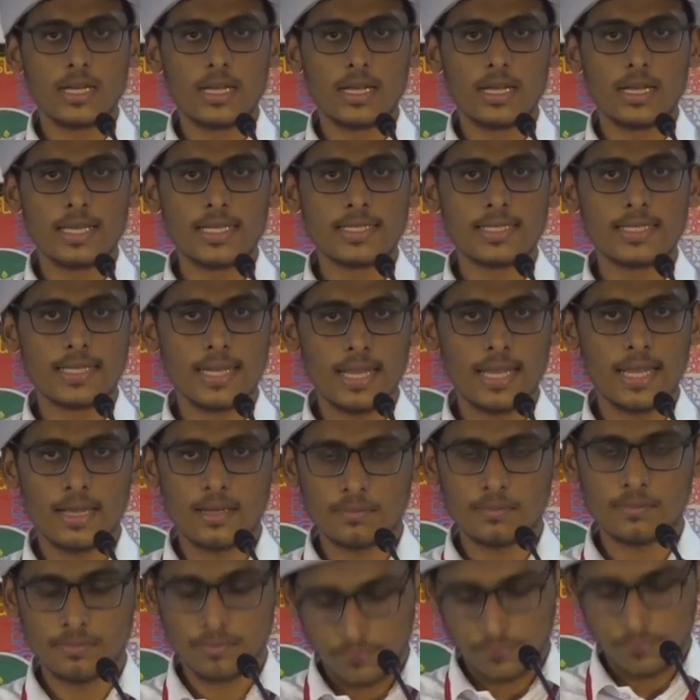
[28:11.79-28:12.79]
Islam.
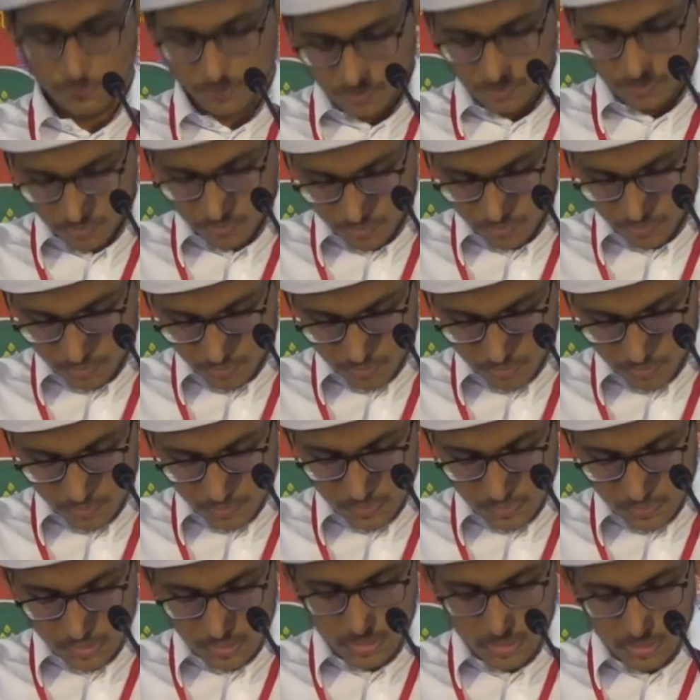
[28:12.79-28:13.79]

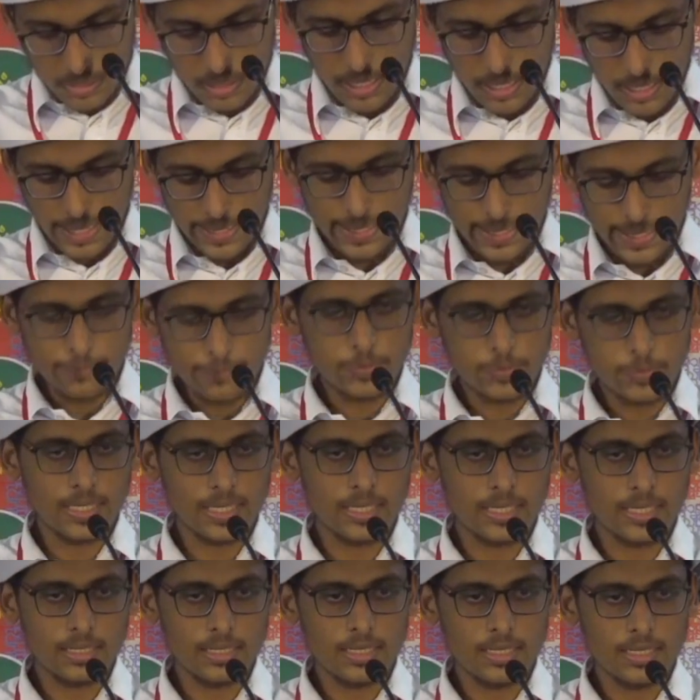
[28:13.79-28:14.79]
And
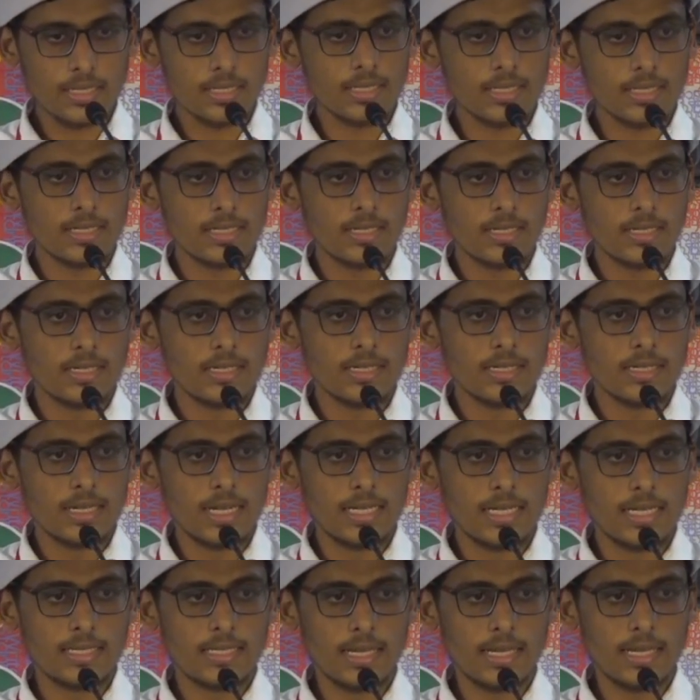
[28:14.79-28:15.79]
after,
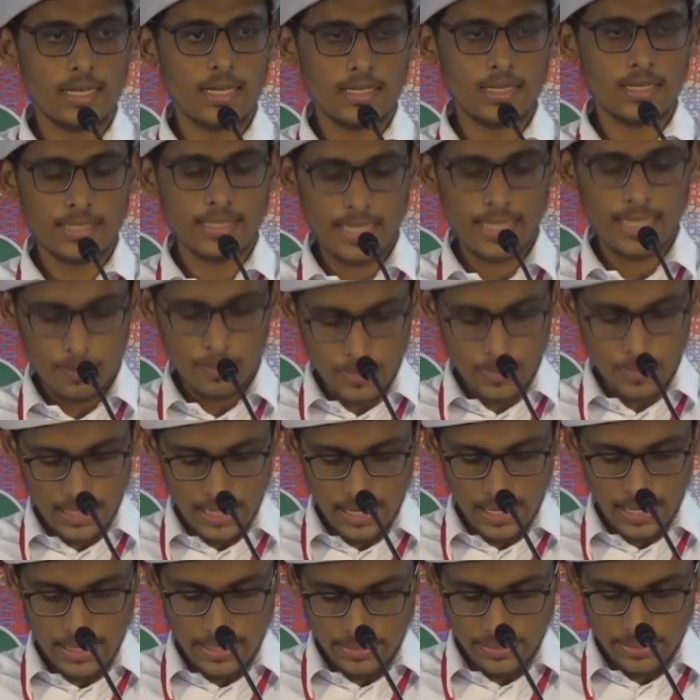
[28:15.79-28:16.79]
in the chapter
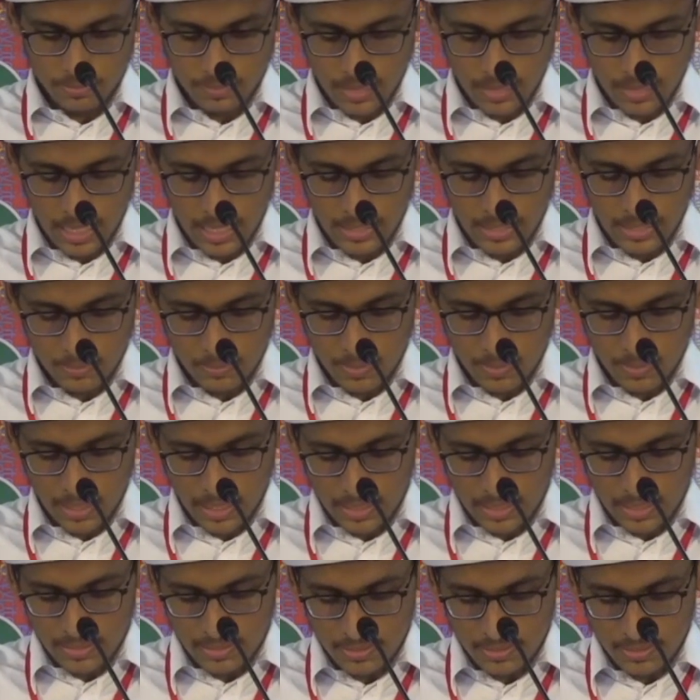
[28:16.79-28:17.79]

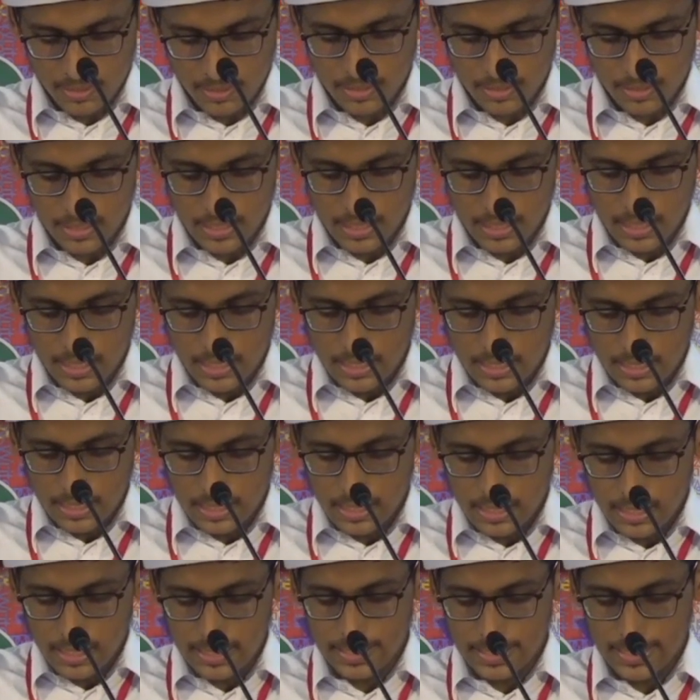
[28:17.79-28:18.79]
Al-Imran,
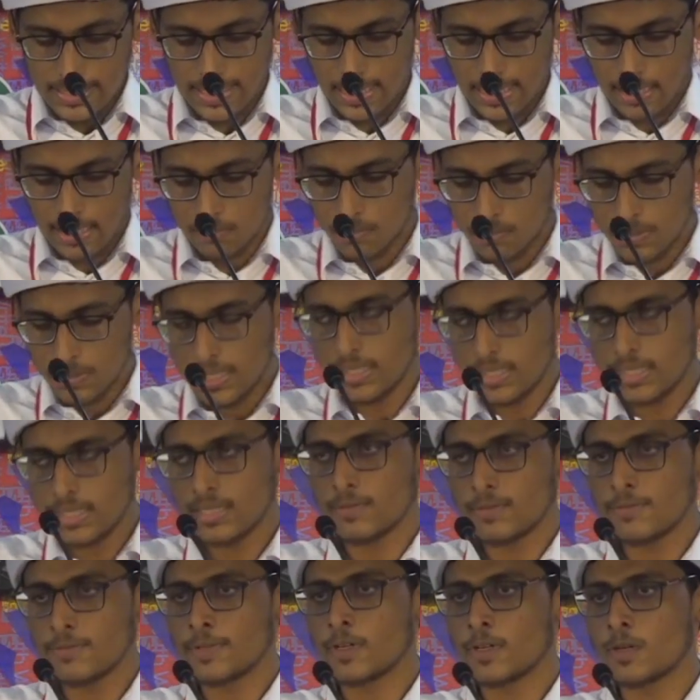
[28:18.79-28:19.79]
it is a completing
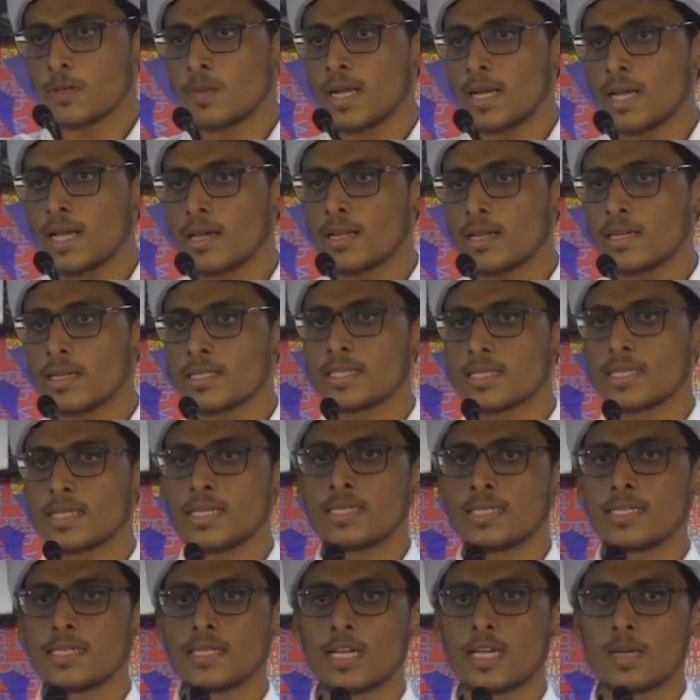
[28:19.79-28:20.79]
for Baqarah's
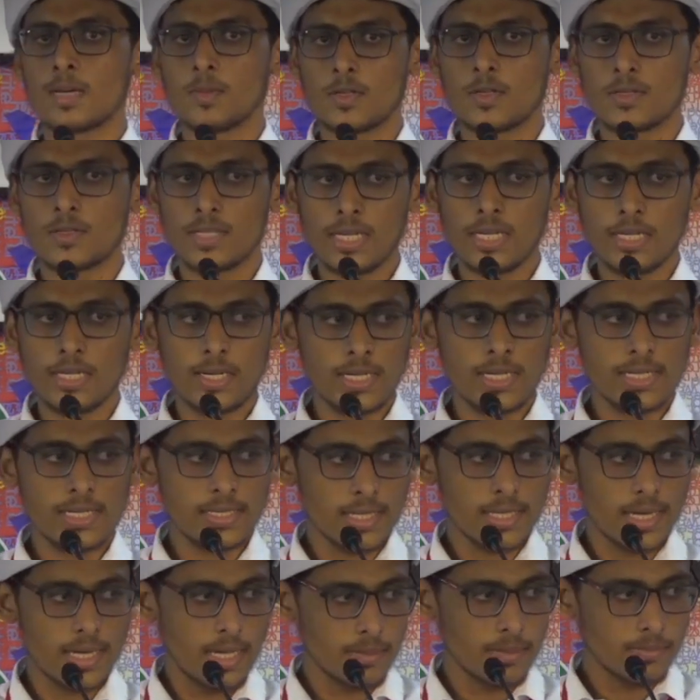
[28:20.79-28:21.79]
teaching about Deen
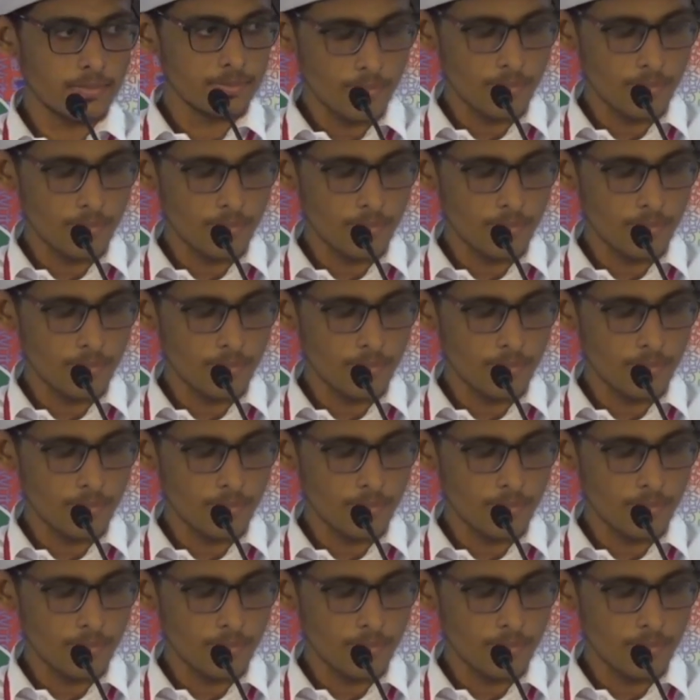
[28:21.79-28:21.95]
al-Islam.